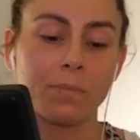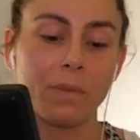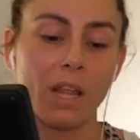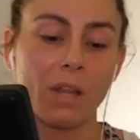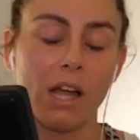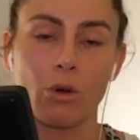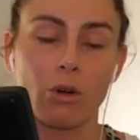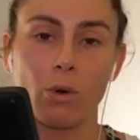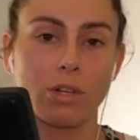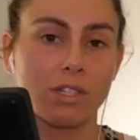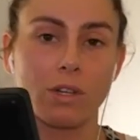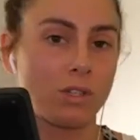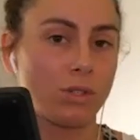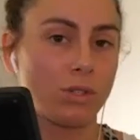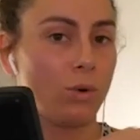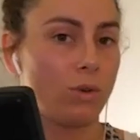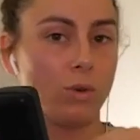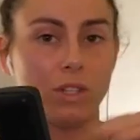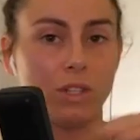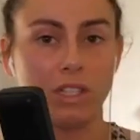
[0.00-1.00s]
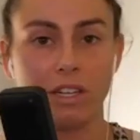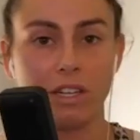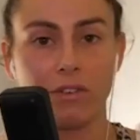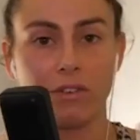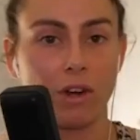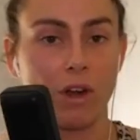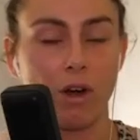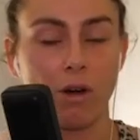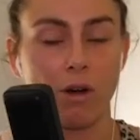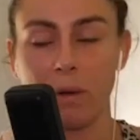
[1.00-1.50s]
across all the
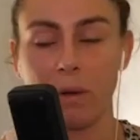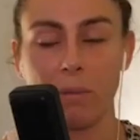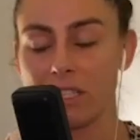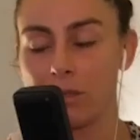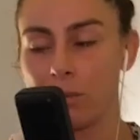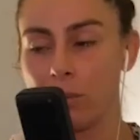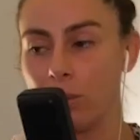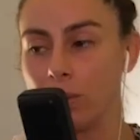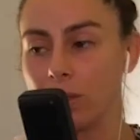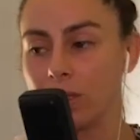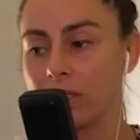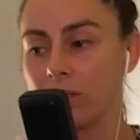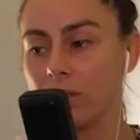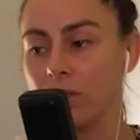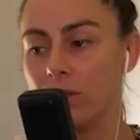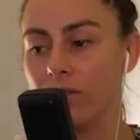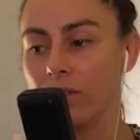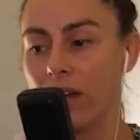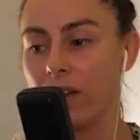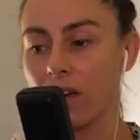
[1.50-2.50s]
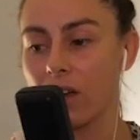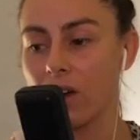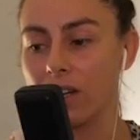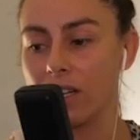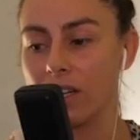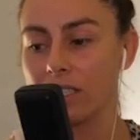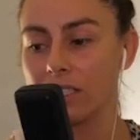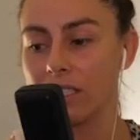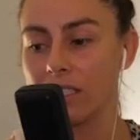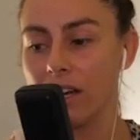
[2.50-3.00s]
different combat sports and all of that kind
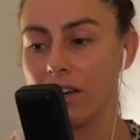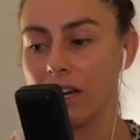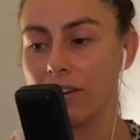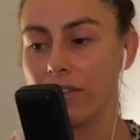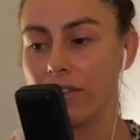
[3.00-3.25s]
of stuff.